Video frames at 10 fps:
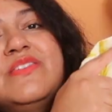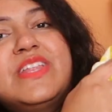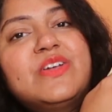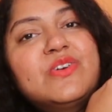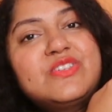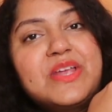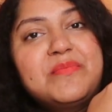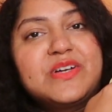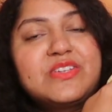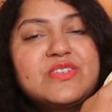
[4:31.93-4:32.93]
When they go to
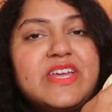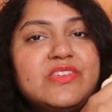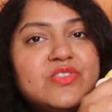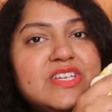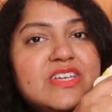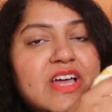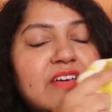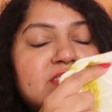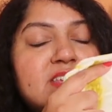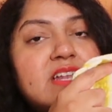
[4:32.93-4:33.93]
Janpath or Sarojini, I
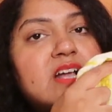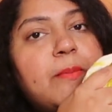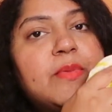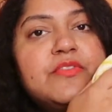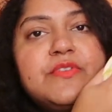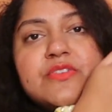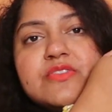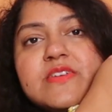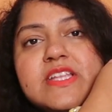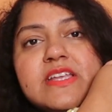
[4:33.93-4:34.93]
have seen a couple of
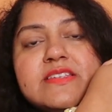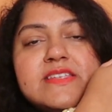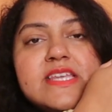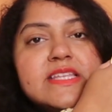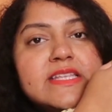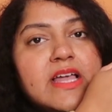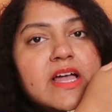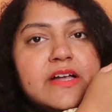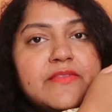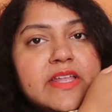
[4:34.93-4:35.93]
videos where they've seen
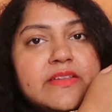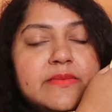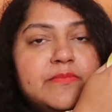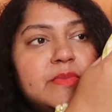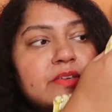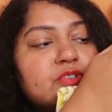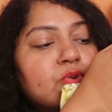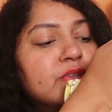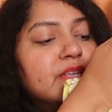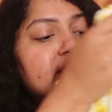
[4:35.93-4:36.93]
where they
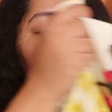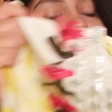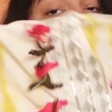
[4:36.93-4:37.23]
showed this.